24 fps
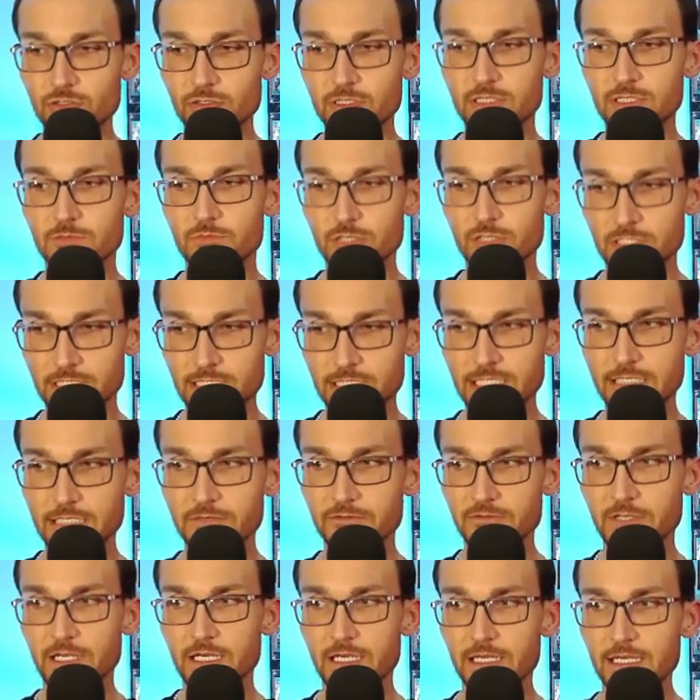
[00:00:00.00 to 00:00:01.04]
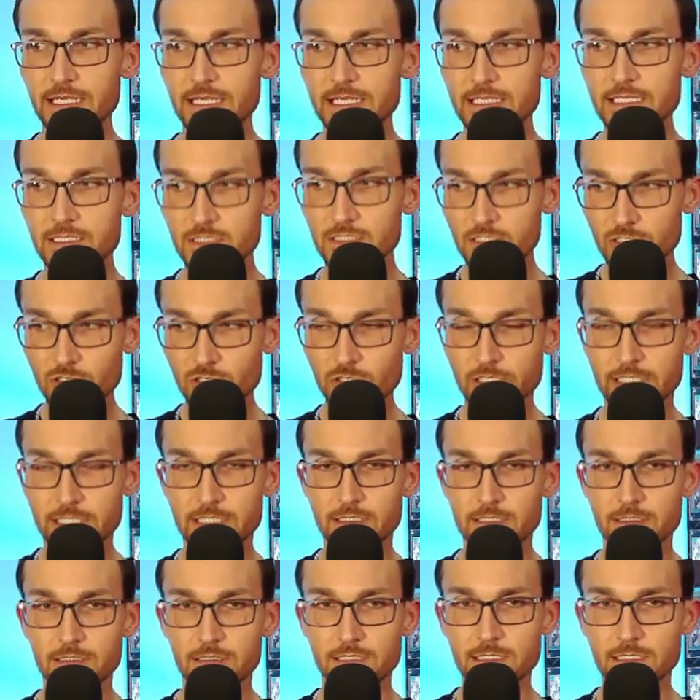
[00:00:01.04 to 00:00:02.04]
can perceive is good.